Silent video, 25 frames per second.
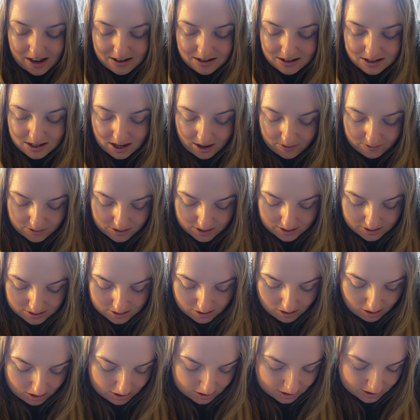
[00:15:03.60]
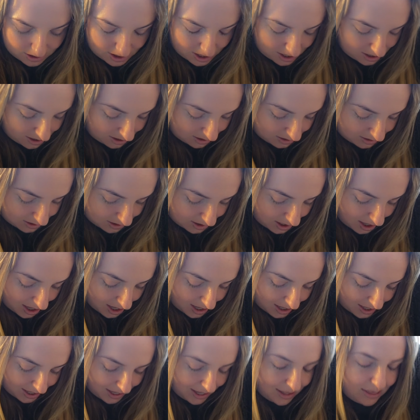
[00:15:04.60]
handy to have these kind of things
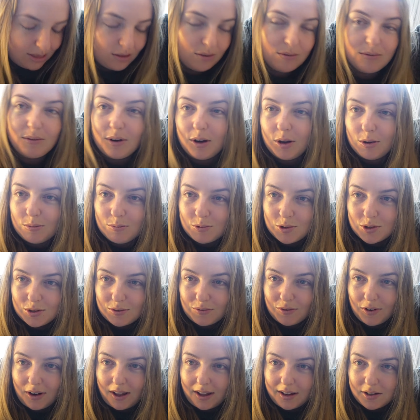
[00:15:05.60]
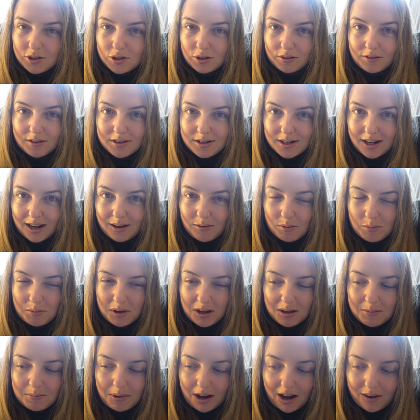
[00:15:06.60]
in the room just for like during the day when
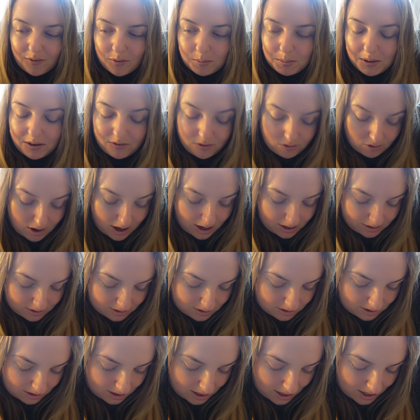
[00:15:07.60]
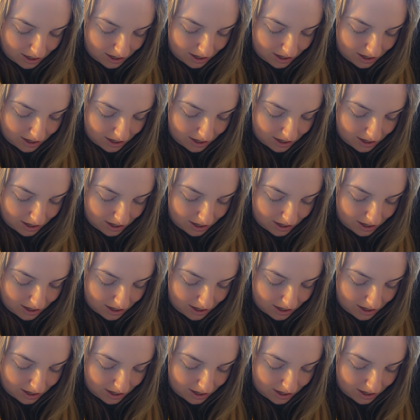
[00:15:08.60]
we come back for a bit of a rest